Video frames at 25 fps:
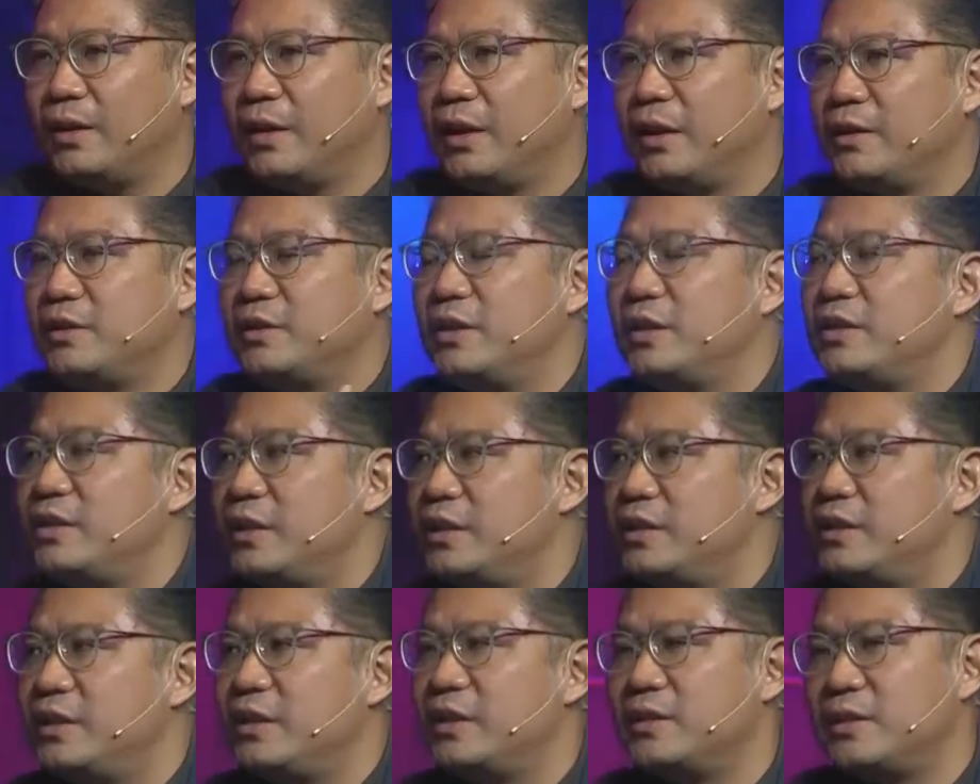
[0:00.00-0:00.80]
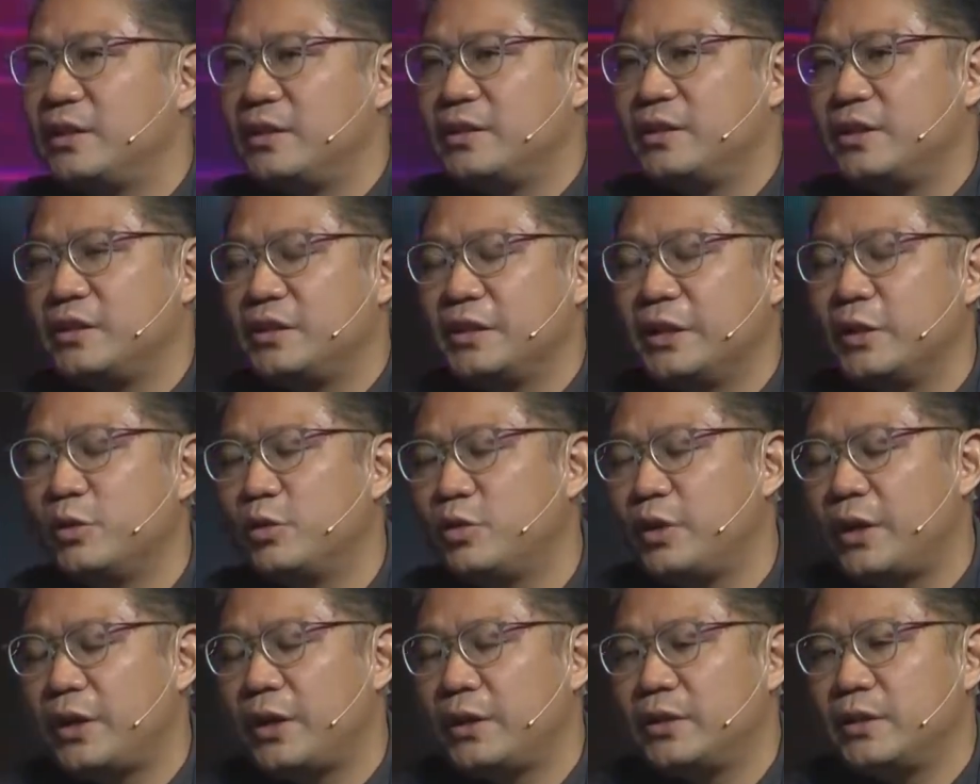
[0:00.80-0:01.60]
is this new
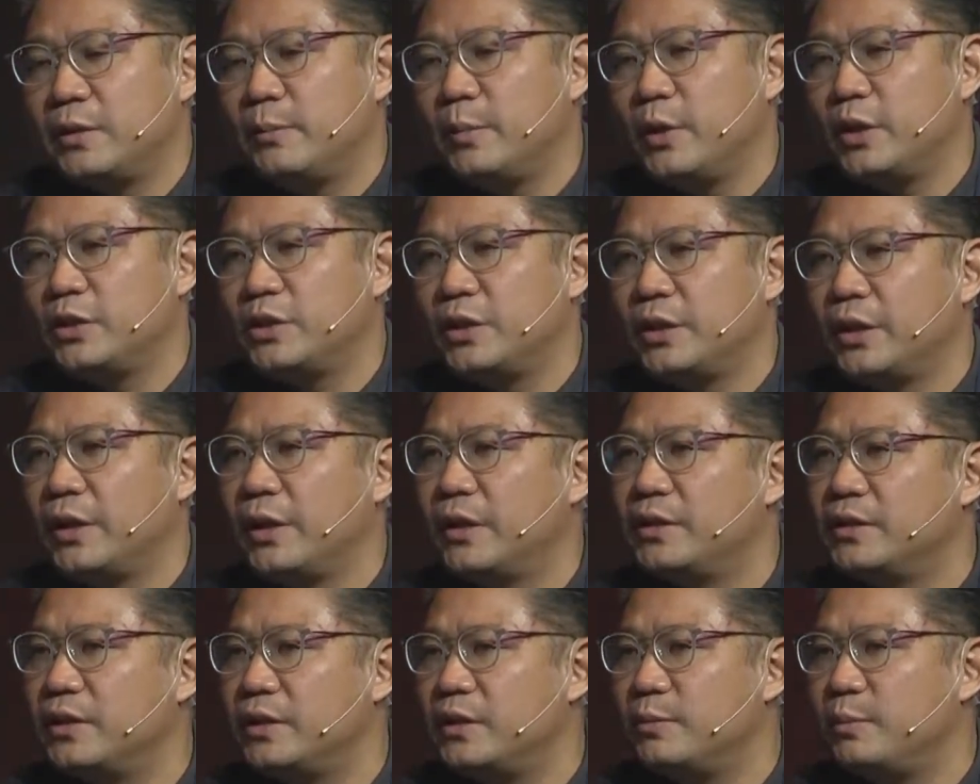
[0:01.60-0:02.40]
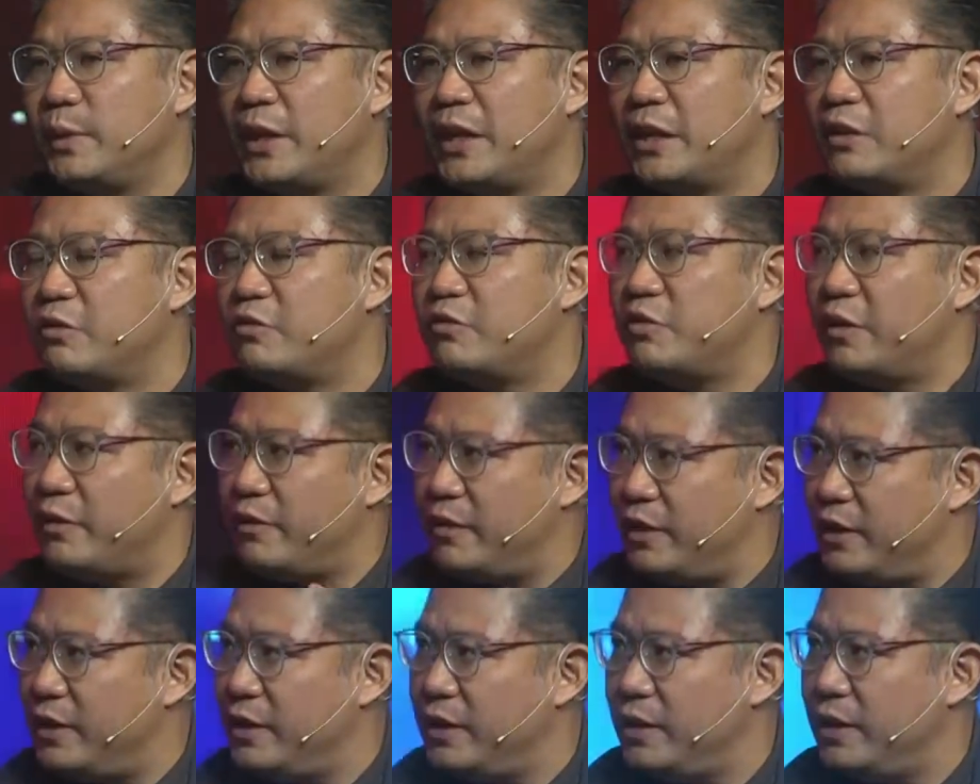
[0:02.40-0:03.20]
trend that's emerging? Is this being
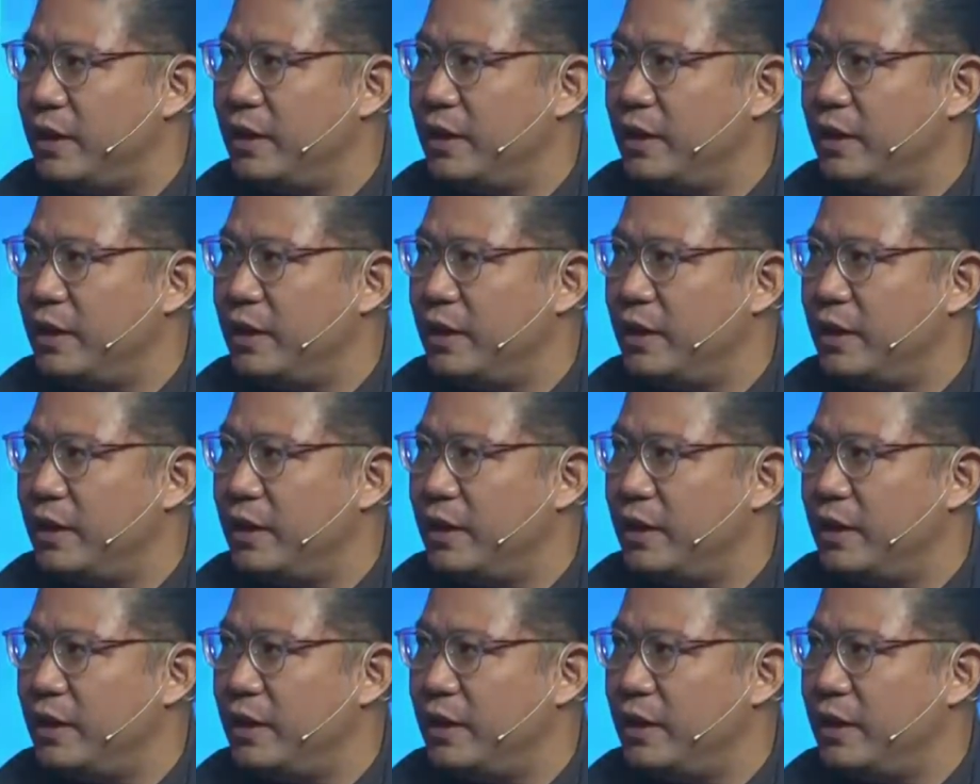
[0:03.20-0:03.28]
driven,